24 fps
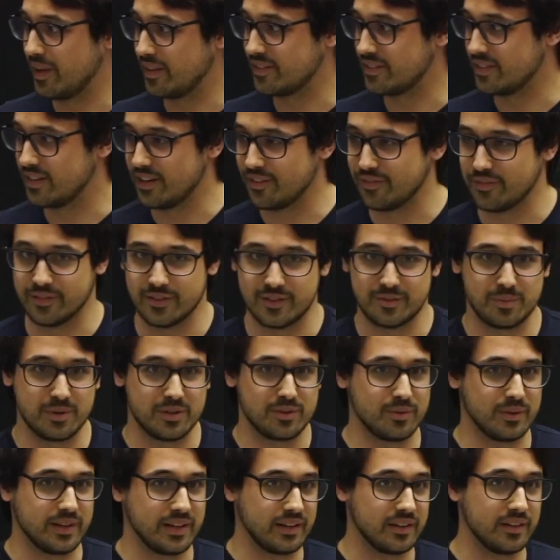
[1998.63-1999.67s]
makes the difference
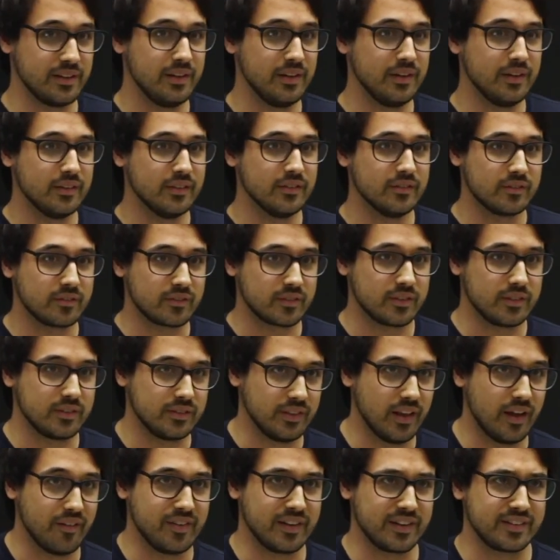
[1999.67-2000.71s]
between
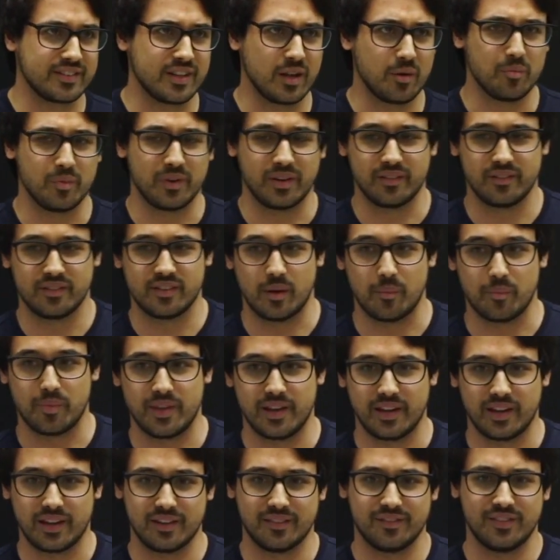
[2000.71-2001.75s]
loving
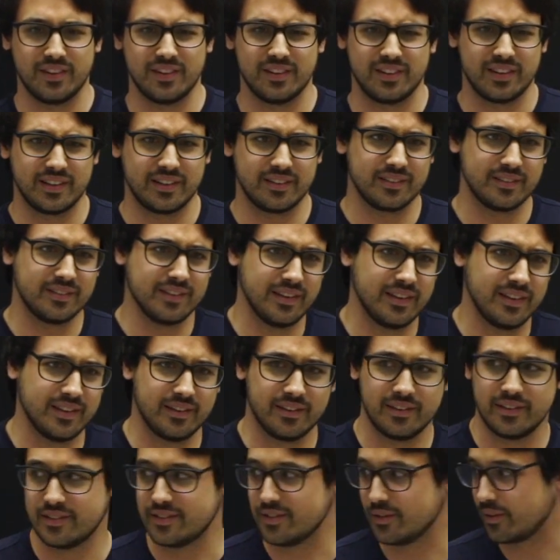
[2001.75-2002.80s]
something and feeling,
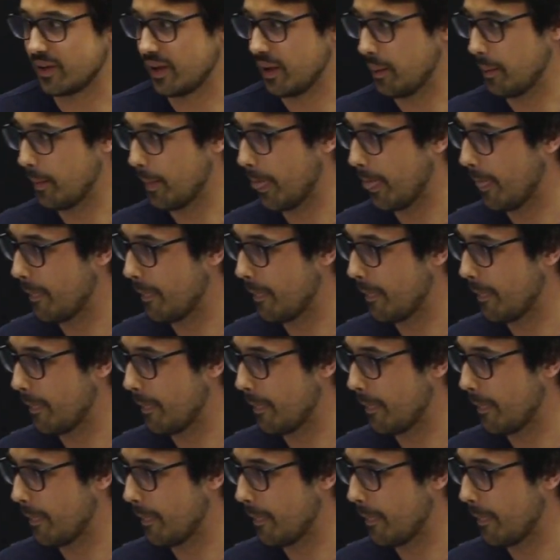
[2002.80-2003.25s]
it's okay.